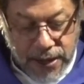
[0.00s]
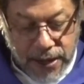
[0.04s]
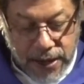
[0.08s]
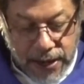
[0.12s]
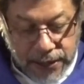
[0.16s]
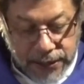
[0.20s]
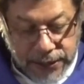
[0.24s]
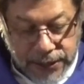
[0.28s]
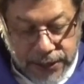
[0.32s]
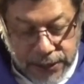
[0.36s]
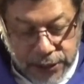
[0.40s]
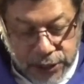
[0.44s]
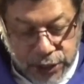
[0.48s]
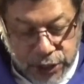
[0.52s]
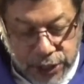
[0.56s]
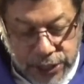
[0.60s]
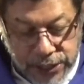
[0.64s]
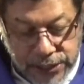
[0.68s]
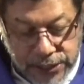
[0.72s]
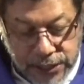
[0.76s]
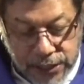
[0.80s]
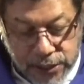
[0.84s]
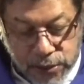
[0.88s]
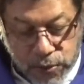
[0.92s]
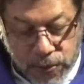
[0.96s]
until
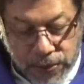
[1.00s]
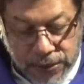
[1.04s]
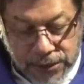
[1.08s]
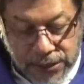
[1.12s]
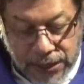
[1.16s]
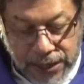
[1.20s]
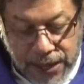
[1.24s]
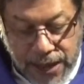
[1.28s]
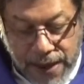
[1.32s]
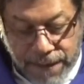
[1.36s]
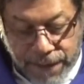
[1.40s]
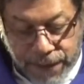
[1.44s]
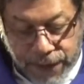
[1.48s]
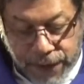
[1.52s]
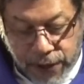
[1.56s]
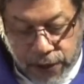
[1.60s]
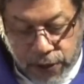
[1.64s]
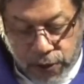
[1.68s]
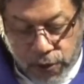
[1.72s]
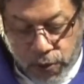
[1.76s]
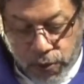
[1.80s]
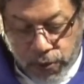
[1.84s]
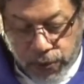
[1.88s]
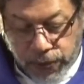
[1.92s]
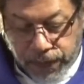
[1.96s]
Jesus was left
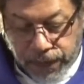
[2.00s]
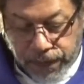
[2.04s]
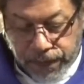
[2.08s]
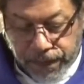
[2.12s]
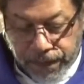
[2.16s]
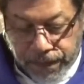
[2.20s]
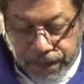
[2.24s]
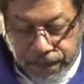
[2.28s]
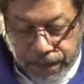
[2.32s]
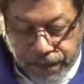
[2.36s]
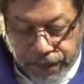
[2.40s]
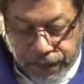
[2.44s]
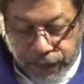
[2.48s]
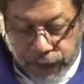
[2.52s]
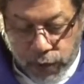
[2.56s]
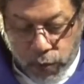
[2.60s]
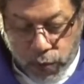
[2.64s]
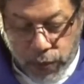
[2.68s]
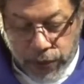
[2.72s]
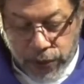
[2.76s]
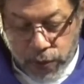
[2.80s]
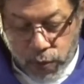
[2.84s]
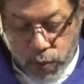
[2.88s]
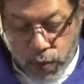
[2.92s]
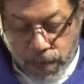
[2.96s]
alone
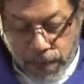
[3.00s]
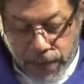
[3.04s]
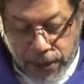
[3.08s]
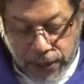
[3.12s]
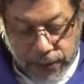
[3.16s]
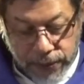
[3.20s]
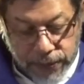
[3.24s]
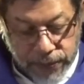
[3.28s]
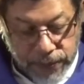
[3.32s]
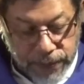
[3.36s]
with the woman,